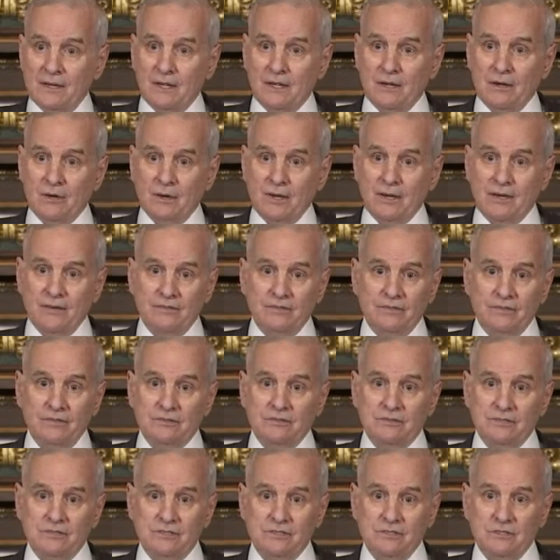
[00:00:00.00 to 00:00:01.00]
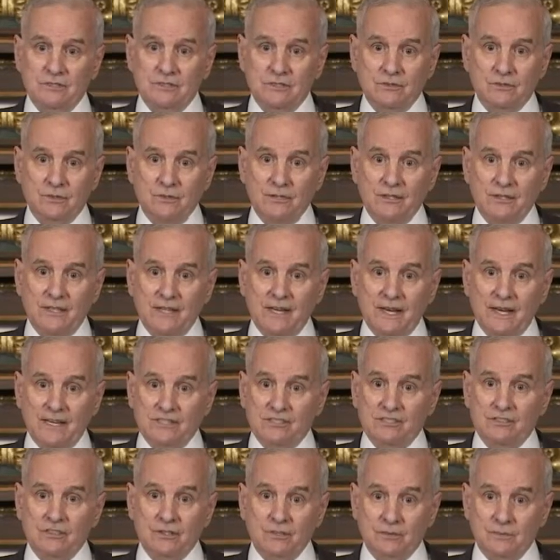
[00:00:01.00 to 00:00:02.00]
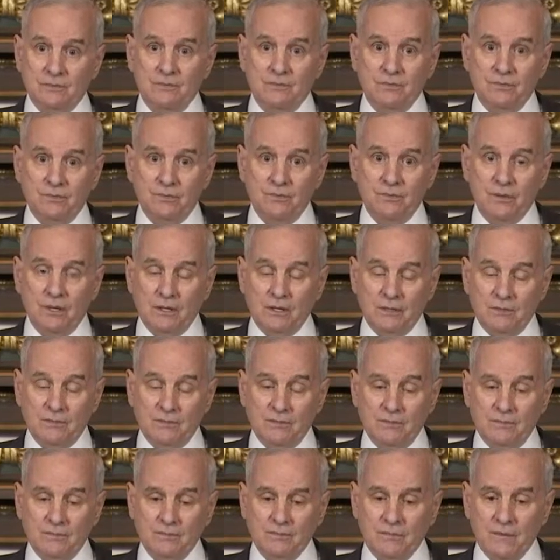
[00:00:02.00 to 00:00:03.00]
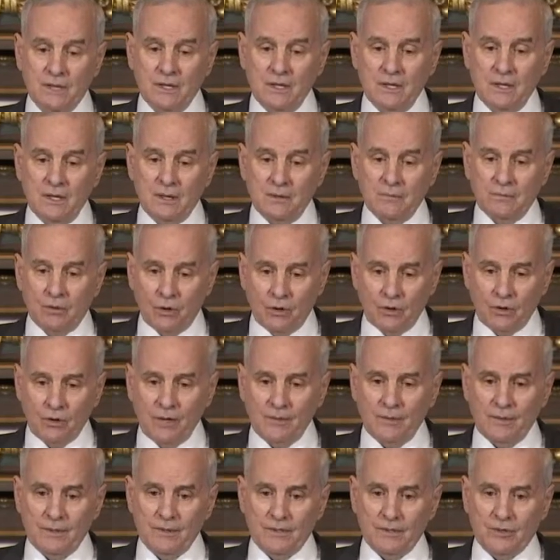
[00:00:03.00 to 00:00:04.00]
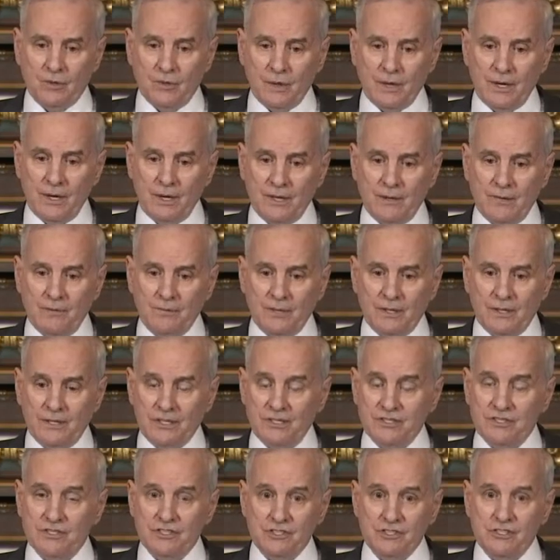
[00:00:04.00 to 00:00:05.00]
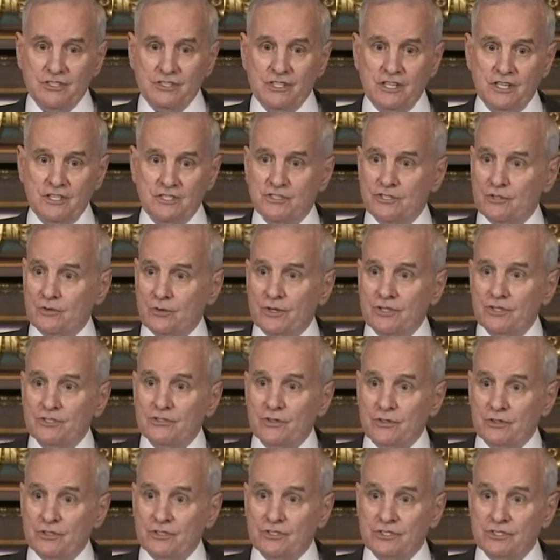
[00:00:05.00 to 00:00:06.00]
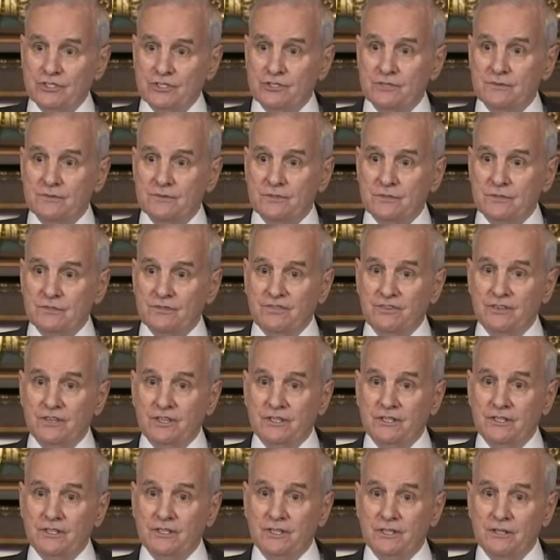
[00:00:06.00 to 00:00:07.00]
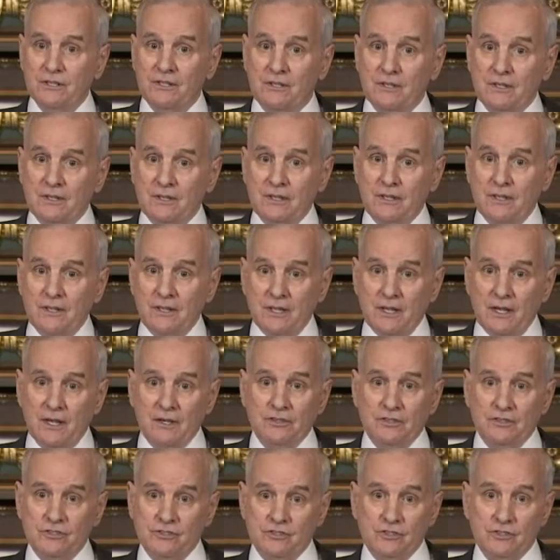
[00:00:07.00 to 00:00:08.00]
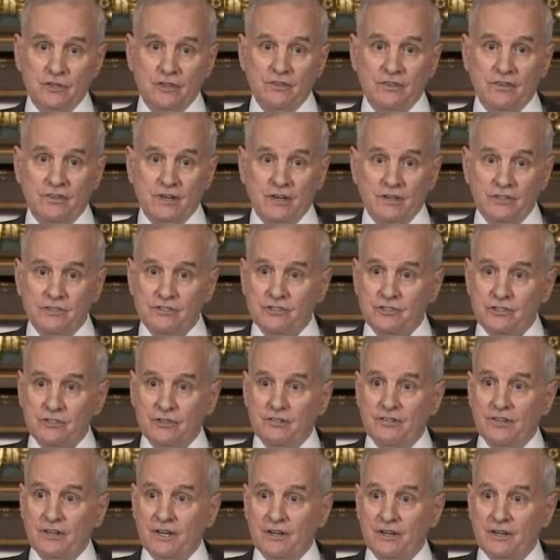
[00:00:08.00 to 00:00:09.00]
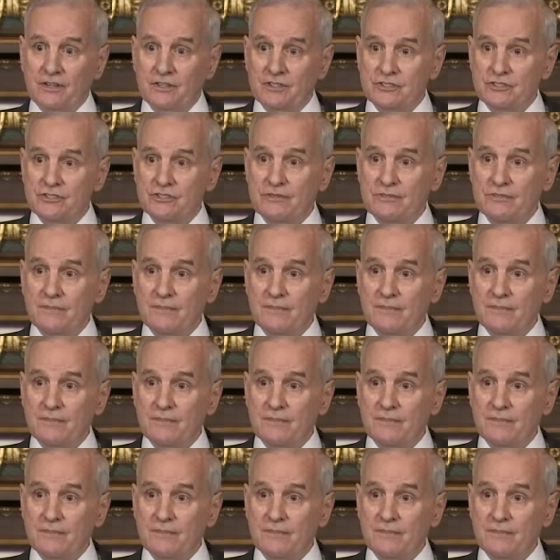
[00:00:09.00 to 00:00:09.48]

We have really an excellent program underway, but it just needs the resources to fund. The underserved and unserved areas.